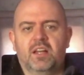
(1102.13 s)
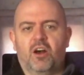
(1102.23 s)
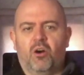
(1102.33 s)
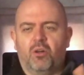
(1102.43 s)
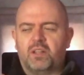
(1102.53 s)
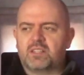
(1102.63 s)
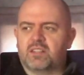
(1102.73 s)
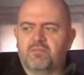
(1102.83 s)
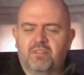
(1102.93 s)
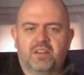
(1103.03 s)
All this
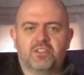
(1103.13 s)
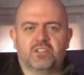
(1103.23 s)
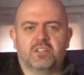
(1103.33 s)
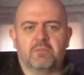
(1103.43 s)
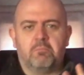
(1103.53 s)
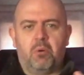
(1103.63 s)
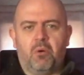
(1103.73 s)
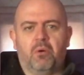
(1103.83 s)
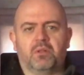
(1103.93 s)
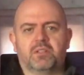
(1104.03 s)
division and
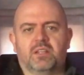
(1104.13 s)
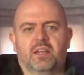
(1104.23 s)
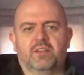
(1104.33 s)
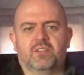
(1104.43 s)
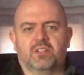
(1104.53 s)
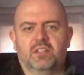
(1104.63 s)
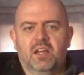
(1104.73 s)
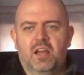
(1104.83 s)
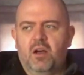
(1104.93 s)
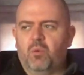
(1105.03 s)
politics and
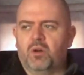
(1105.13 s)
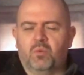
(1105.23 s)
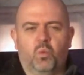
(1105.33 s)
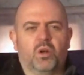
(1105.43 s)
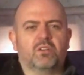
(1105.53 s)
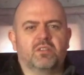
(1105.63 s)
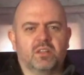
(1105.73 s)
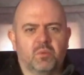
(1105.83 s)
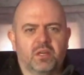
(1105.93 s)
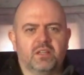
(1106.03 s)
what worldly
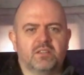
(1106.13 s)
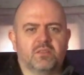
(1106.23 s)
ways.